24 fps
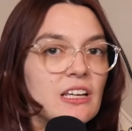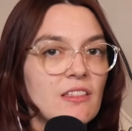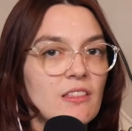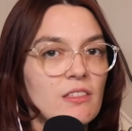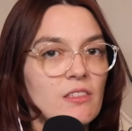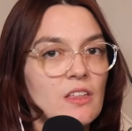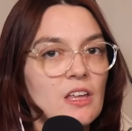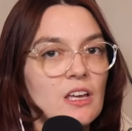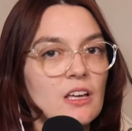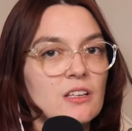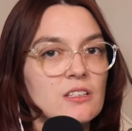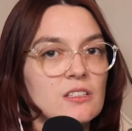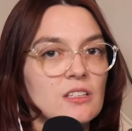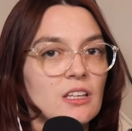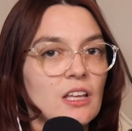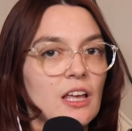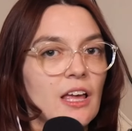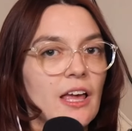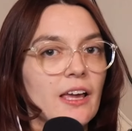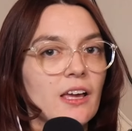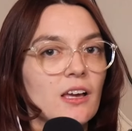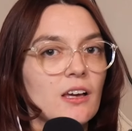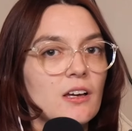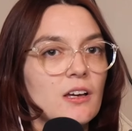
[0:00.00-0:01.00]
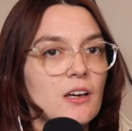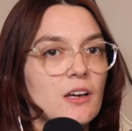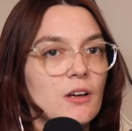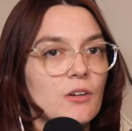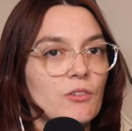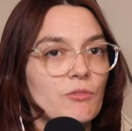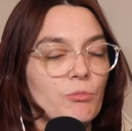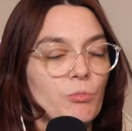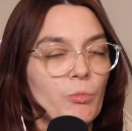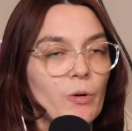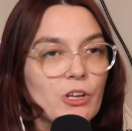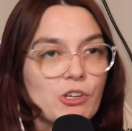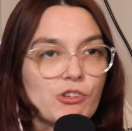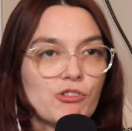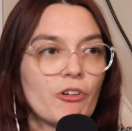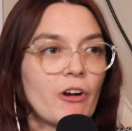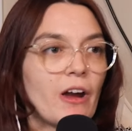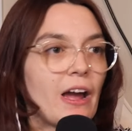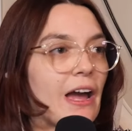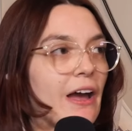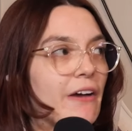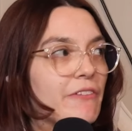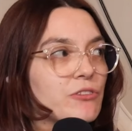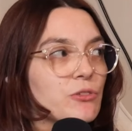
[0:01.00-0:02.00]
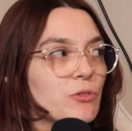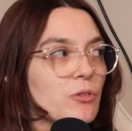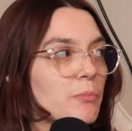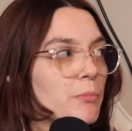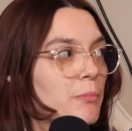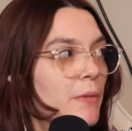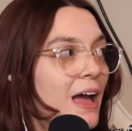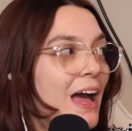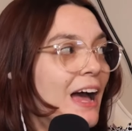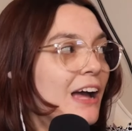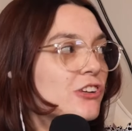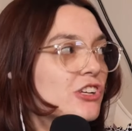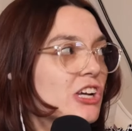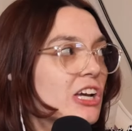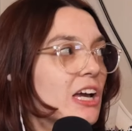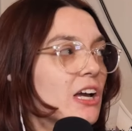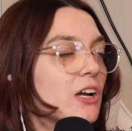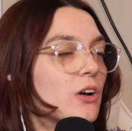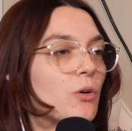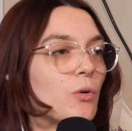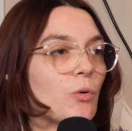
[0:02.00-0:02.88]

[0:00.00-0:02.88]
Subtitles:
in things like witchcraft or magic